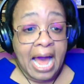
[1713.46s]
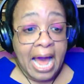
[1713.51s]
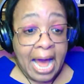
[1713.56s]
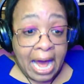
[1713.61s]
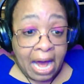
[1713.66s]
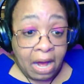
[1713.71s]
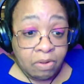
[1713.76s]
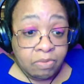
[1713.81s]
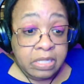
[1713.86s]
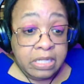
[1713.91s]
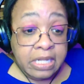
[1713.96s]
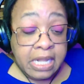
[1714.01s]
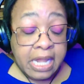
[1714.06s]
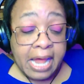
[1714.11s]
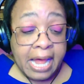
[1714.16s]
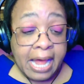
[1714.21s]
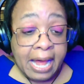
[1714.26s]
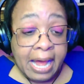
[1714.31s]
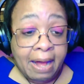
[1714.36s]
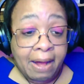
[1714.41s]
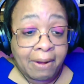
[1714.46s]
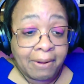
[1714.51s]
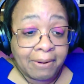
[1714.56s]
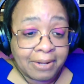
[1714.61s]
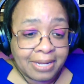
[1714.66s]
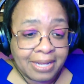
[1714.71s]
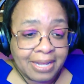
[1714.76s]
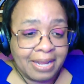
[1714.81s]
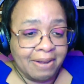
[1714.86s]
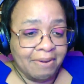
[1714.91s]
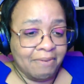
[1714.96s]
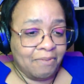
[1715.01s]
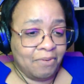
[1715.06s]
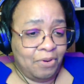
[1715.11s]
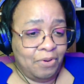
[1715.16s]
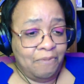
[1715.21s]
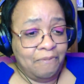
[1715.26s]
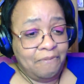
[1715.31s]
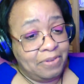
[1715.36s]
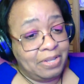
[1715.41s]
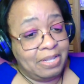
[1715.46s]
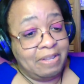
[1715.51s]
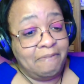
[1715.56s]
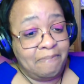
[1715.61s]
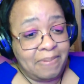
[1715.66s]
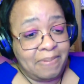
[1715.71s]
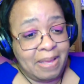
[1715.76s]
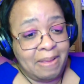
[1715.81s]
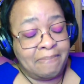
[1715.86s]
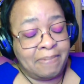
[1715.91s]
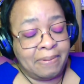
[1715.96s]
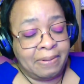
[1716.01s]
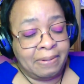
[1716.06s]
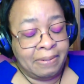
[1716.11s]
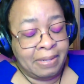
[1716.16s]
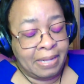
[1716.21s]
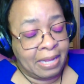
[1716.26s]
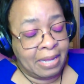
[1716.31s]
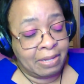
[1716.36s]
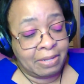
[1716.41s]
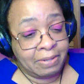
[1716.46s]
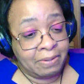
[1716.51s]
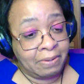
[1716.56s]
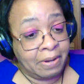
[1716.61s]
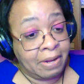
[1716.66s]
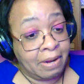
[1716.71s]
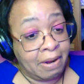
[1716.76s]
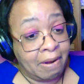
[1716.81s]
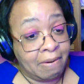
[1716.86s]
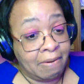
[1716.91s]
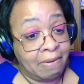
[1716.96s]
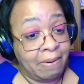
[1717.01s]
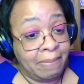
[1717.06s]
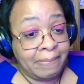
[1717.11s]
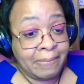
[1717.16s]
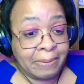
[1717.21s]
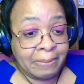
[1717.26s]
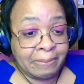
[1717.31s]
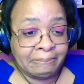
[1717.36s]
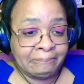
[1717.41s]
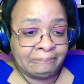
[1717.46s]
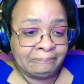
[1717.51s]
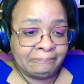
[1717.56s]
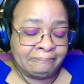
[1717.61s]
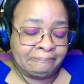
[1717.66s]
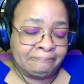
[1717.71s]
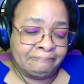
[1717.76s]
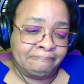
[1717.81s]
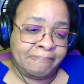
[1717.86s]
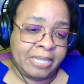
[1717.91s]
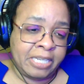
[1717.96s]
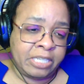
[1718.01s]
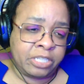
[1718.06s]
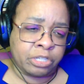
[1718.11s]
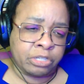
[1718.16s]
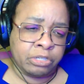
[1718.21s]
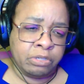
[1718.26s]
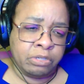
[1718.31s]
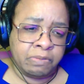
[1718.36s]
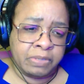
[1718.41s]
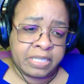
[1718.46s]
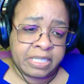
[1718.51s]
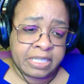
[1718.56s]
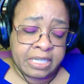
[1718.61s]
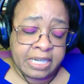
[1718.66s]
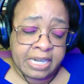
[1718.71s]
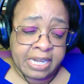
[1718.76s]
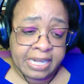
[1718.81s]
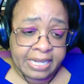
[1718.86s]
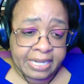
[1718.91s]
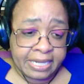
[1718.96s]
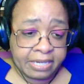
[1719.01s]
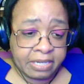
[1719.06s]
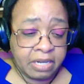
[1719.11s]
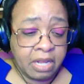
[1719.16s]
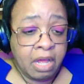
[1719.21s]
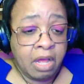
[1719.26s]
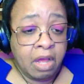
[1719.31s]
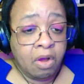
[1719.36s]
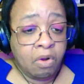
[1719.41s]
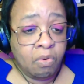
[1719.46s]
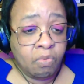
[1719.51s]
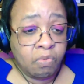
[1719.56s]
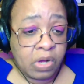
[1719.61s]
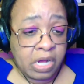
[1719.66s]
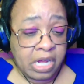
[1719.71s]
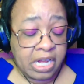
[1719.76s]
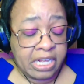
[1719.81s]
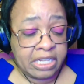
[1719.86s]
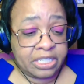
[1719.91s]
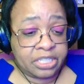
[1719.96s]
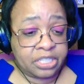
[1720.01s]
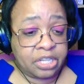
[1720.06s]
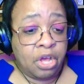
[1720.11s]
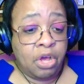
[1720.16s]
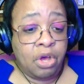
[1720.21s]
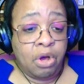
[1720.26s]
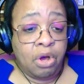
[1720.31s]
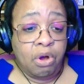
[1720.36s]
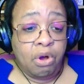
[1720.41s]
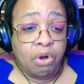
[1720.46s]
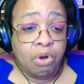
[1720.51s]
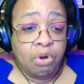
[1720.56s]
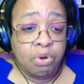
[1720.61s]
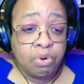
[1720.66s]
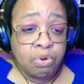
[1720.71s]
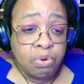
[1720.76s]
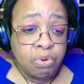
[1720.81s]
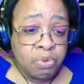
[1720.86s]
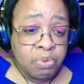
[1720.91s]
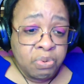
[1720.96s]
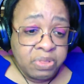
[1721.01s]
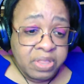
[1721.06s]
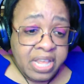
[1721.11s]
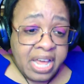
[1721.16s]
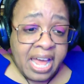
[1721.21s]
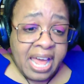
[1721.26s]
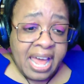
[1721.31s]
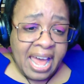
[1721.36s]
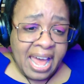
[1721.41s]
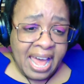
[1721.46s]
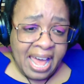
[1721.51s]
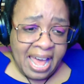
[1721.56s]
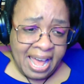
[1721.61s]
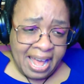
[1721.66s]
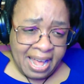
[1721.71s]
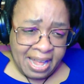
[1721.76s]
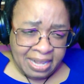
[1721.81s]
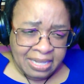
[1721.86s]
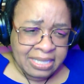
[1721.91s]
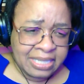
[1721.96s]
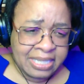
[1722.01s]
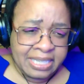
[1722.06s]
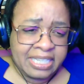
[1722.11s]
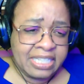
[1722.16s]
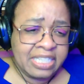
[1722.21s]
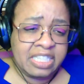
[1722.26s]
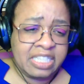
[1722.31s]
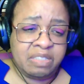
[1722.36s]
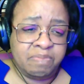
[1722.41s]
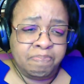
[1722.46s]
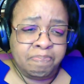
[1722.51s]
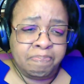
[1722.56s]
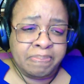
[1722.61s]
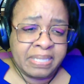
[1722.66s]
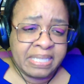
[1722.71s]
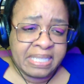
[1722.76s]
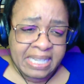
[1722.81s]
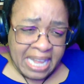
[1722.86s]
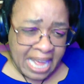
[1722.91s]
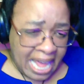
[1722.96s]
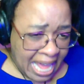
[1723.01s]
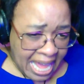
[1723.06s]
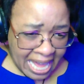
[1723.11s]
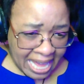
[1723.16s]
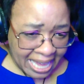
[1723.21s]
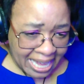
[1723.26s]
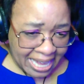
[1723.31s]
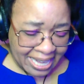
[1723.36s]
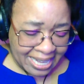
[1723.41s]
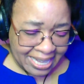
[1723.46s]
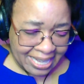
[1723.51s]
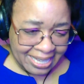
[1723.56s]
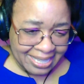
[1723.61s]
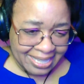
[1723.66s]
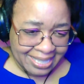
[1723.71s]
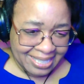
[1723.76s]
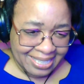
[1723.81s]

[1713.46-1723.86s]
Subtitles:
out loud in a room full of people, including our homeroom teacher, who was a nun, was, "Who the hell is blank?"